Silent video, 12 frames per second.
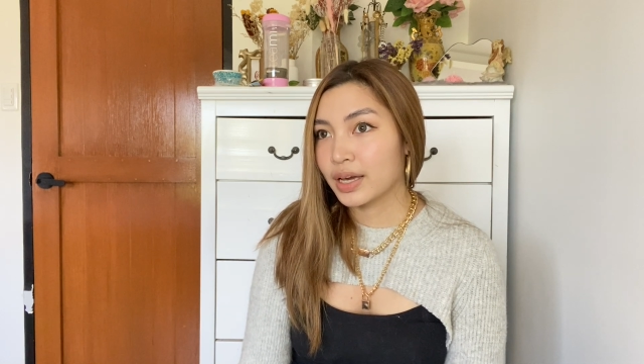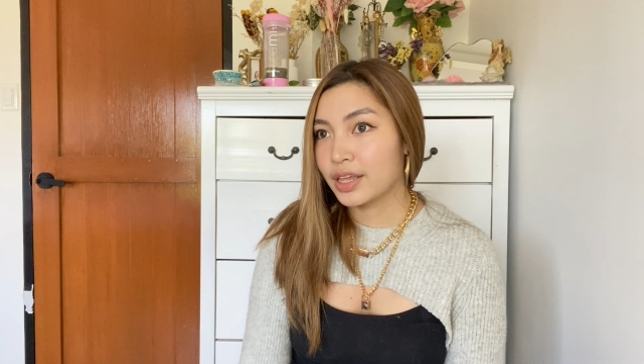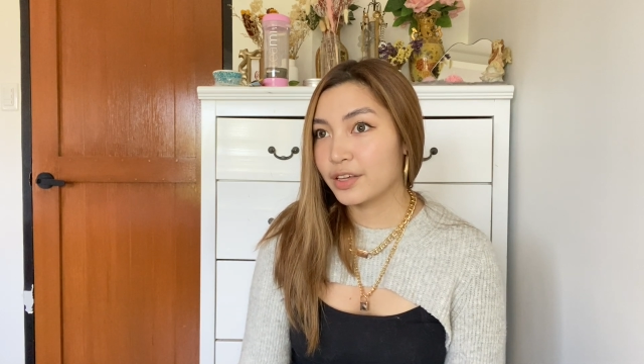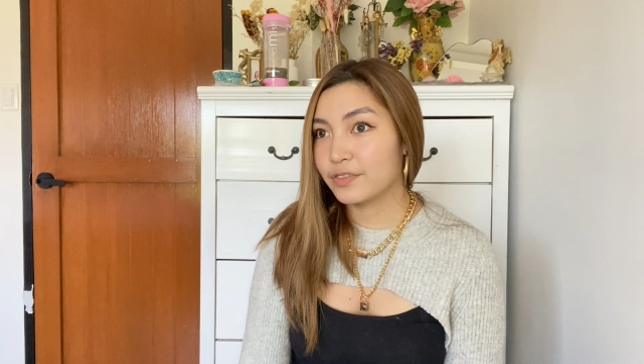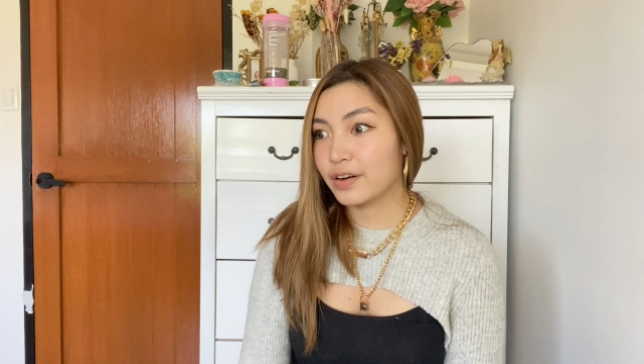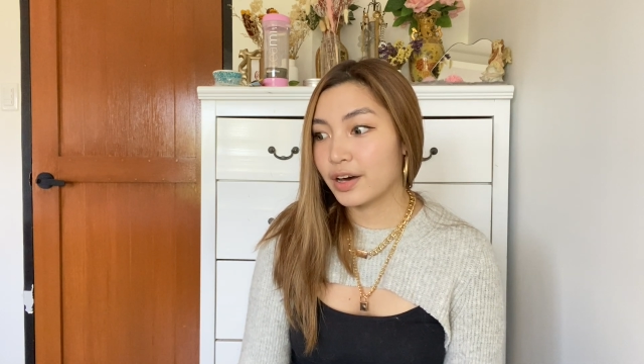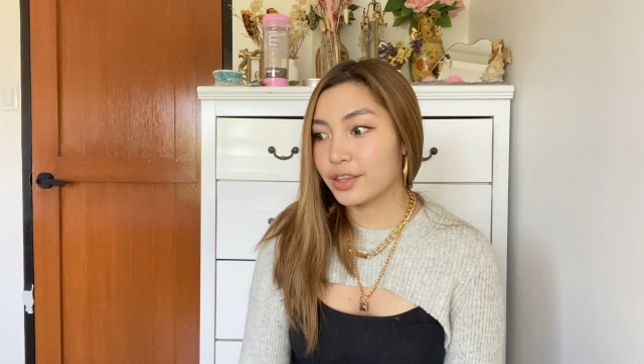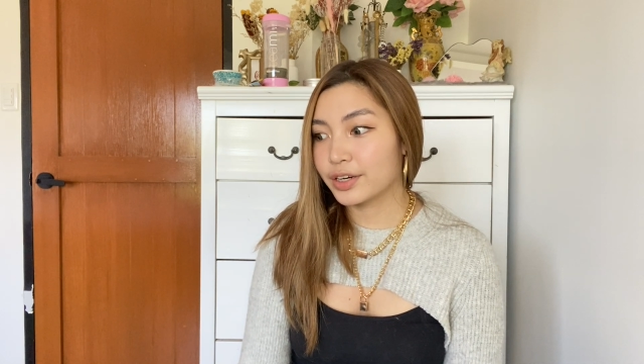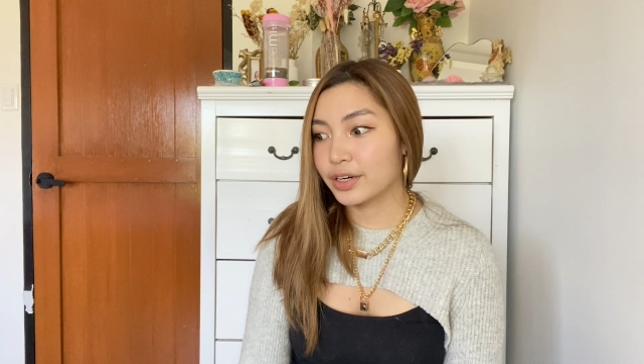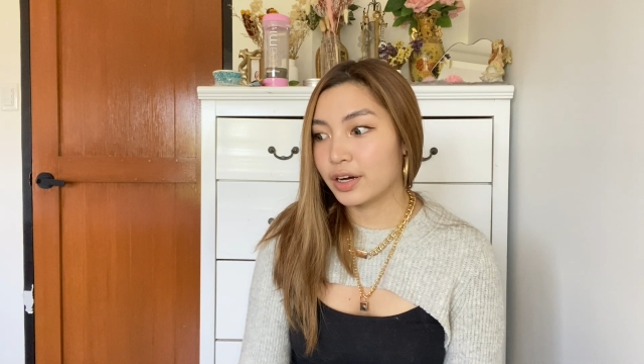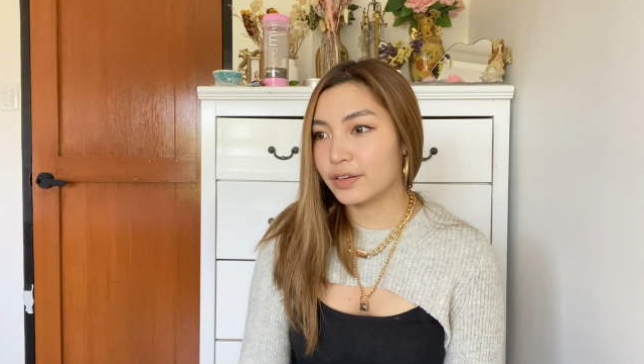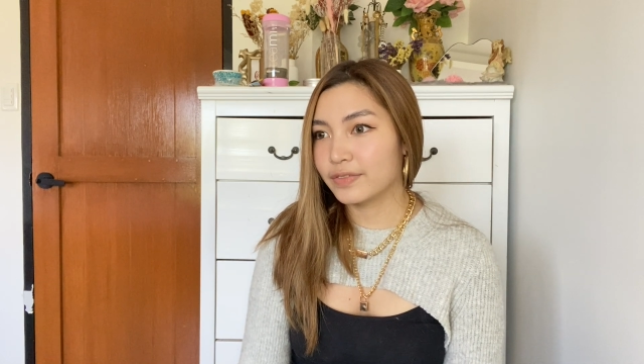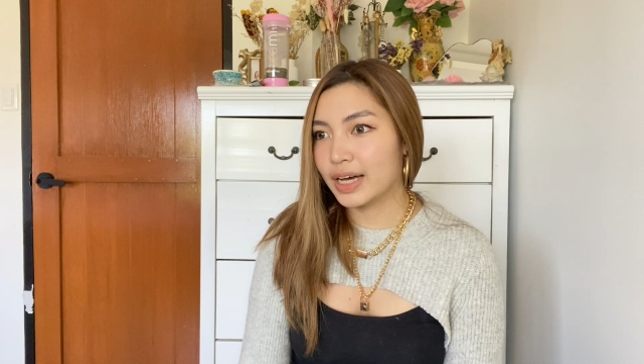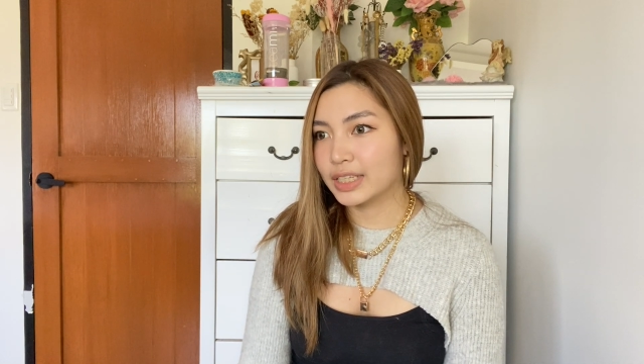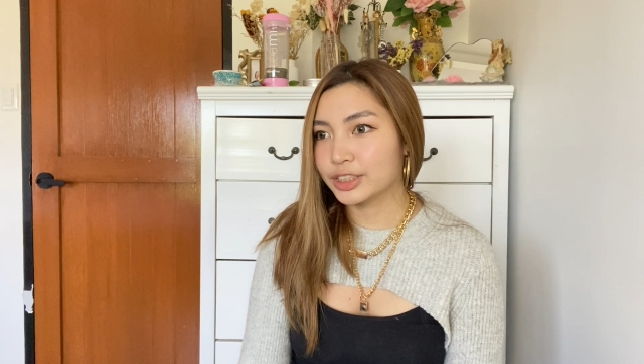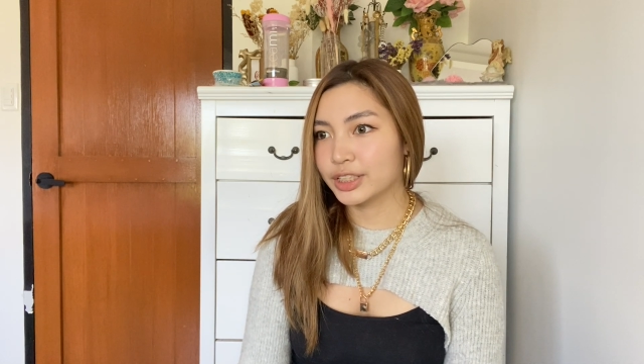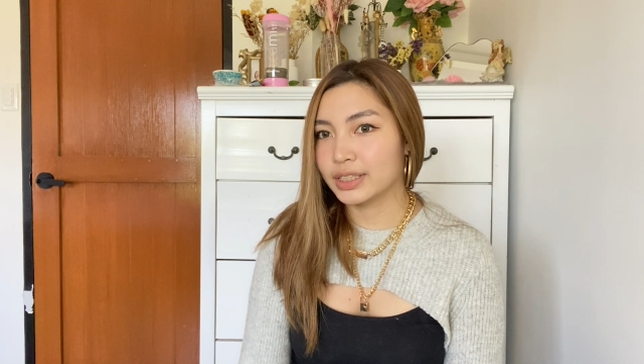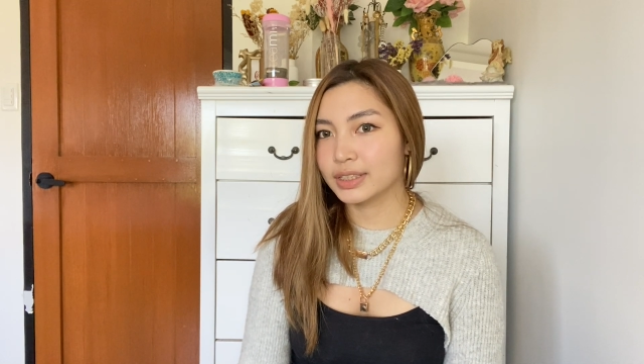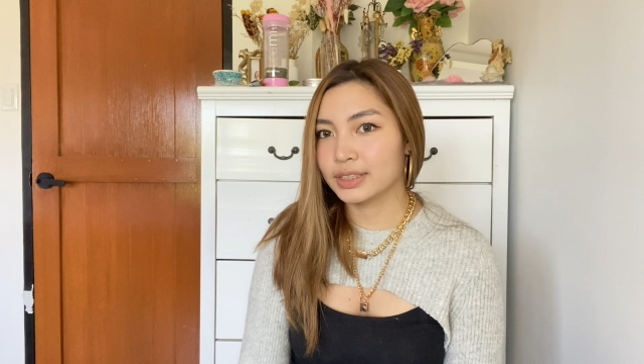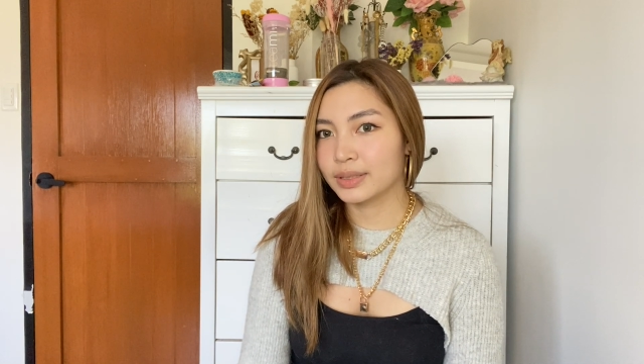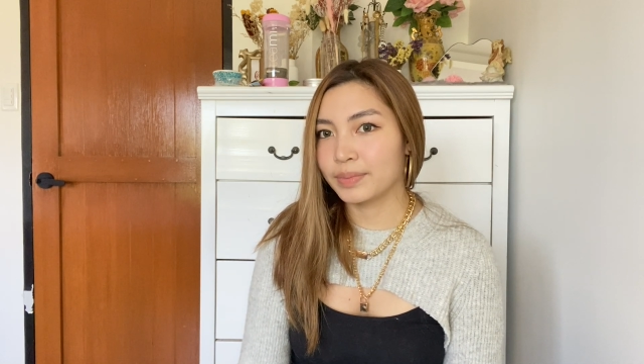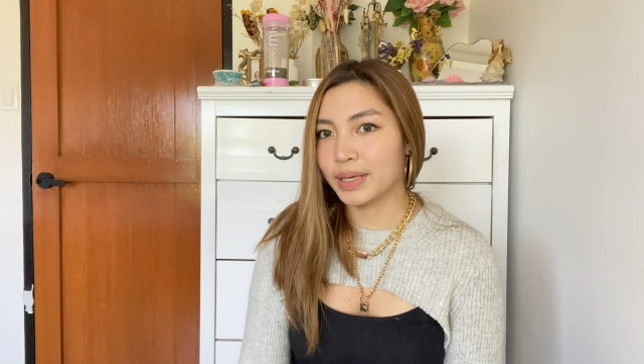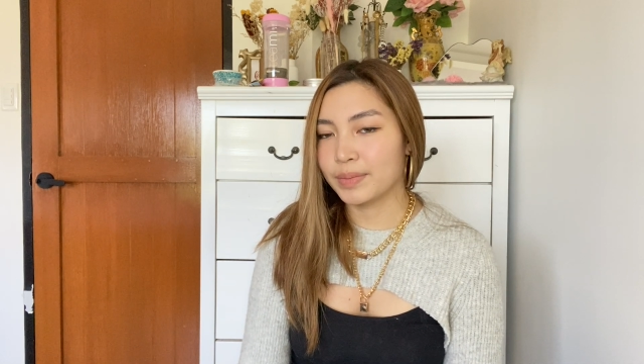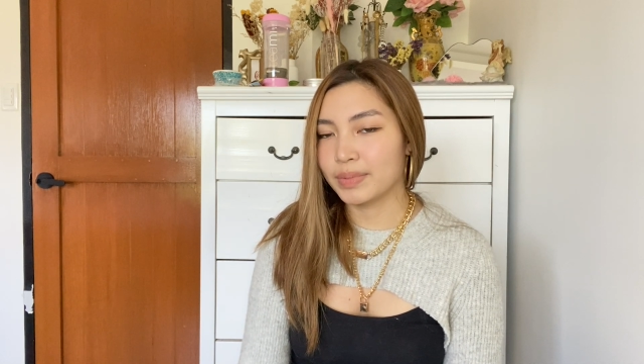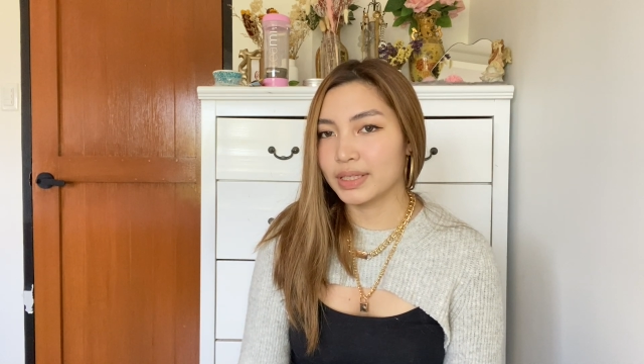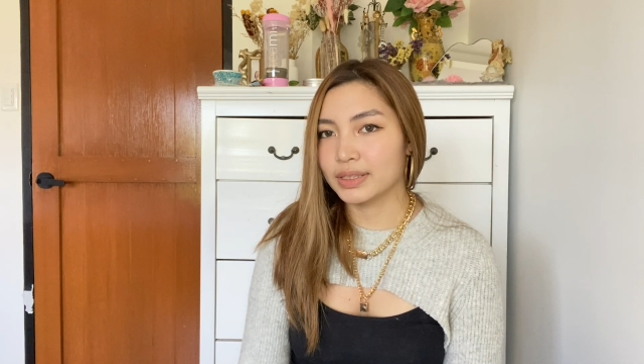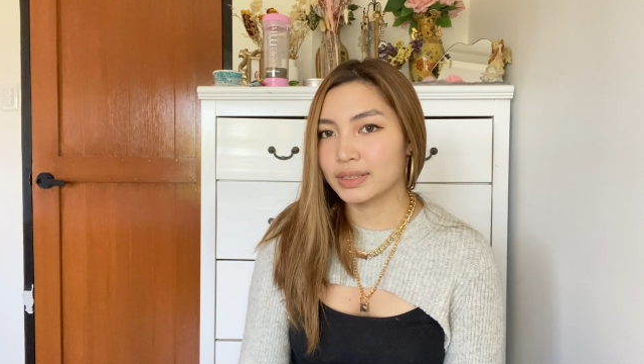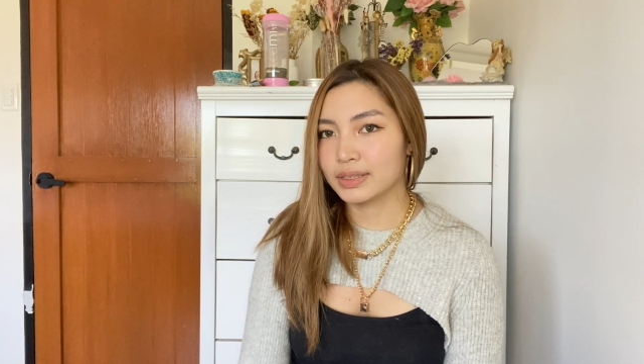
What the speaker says: the father of Ashi's babies.